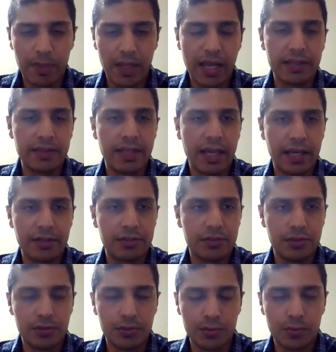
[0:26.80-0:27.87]
apply
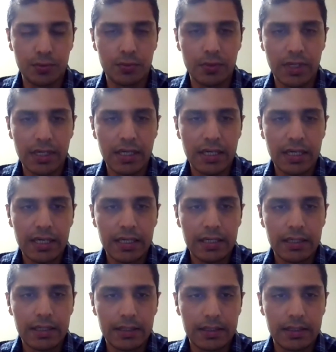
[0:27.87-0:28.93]
that to
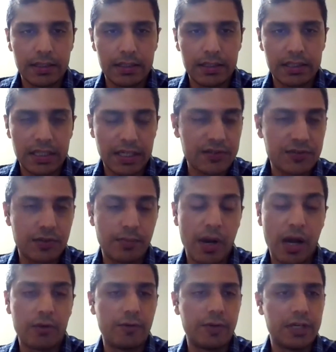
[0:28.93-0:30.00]
cluster
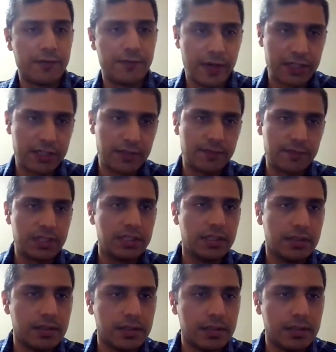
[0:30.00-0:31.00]
malware effectively.